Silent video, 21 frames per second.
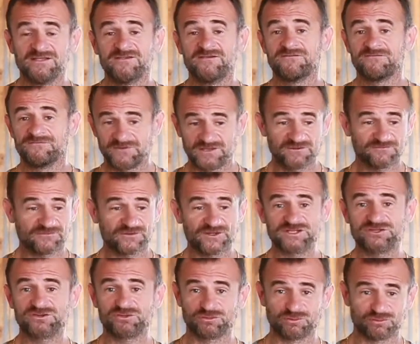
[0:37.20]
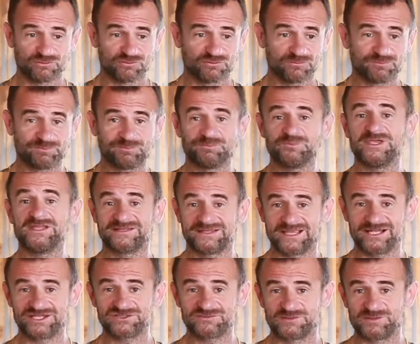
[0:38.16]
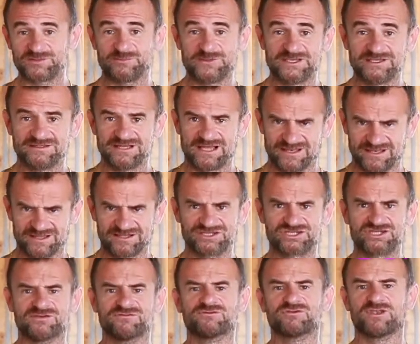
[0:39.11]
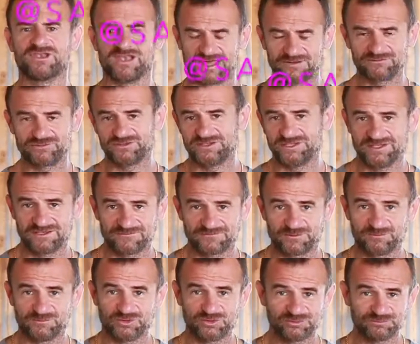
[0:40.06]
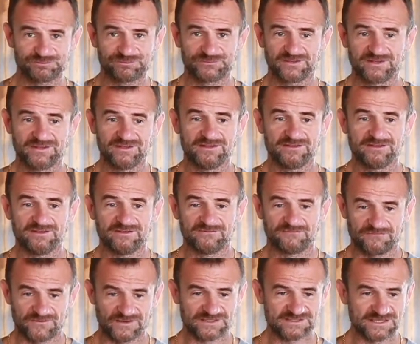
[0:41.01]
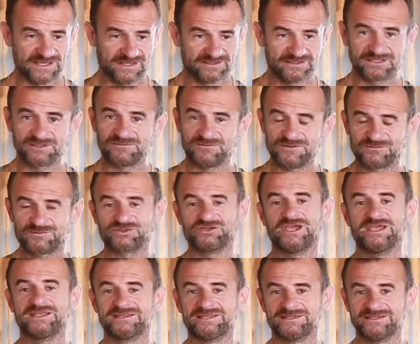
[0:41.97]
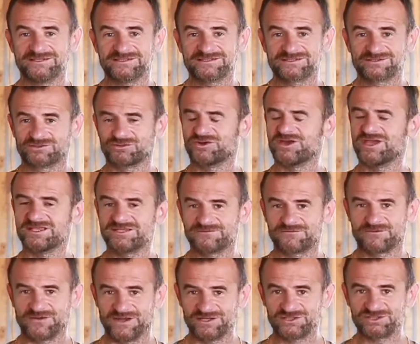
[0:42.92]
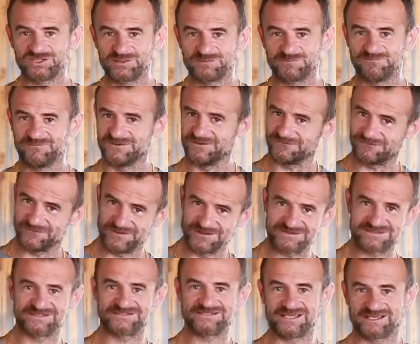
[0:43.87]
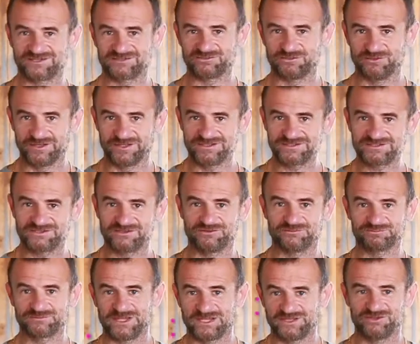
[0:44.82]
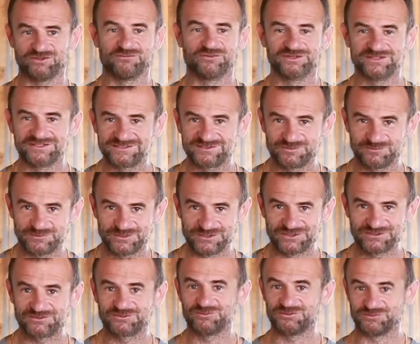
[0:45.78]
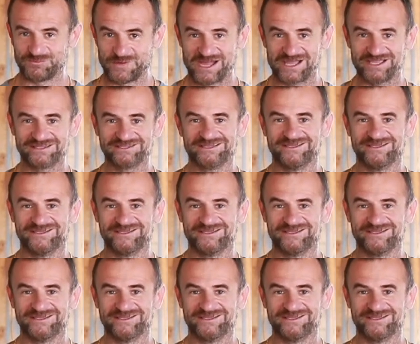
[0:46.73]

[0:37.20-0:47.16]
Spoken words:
Feel free to be in touch with me. I actually would love to hear from you. Feels like that we've created this great friendship with the first and second release, so I don't want this to be goodbye.